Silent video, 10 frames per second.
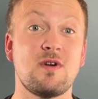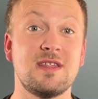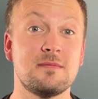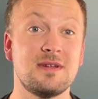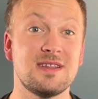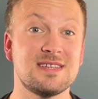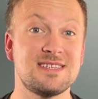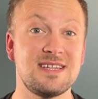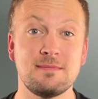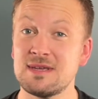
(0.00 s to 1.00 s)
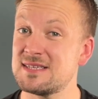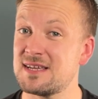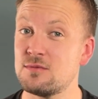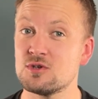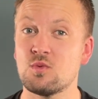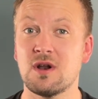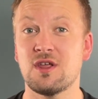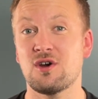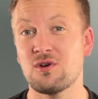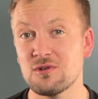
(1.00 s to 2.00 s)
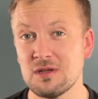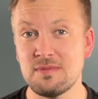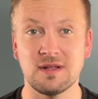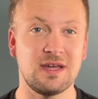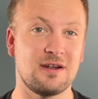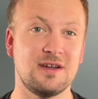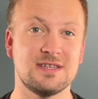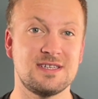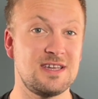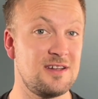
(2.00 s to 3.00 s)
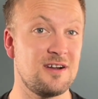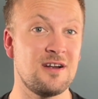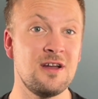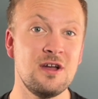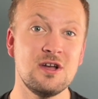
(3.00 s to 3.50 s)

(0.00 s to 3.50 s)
right in the middle of the city means that it was one of the early built areas here.